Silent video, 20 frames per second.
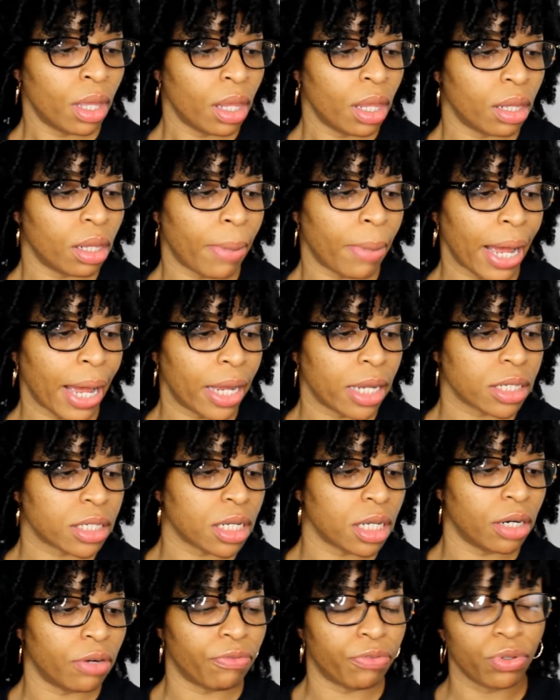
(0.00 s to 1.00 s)

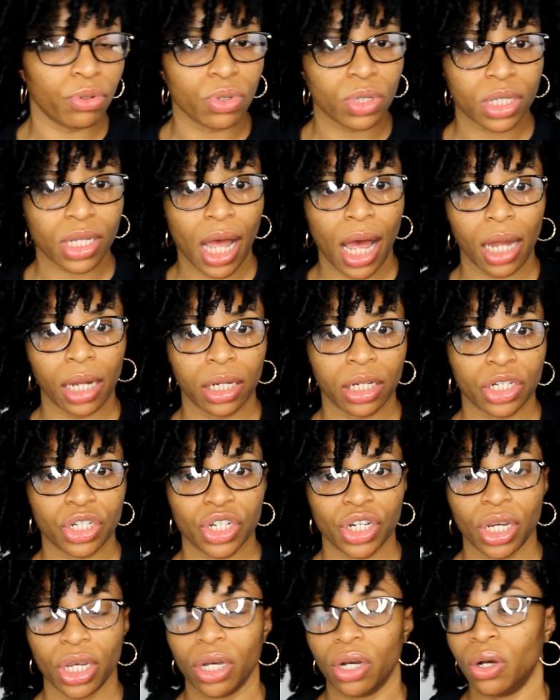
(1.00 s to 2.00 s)
biotin infused styling
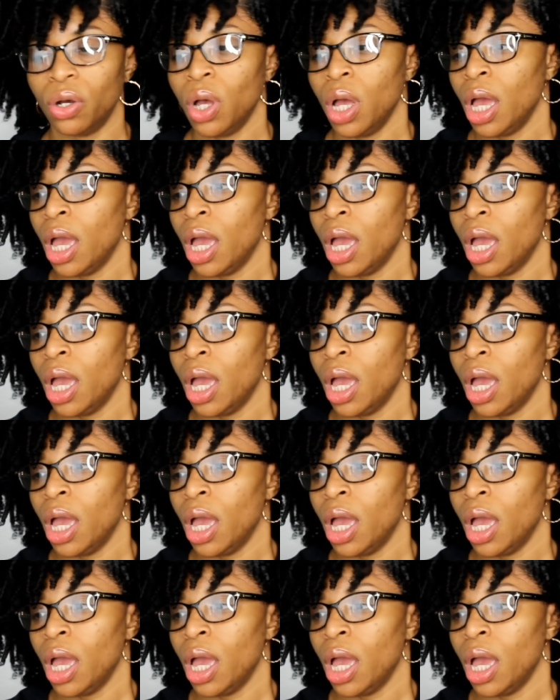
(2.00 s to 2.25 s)
gel,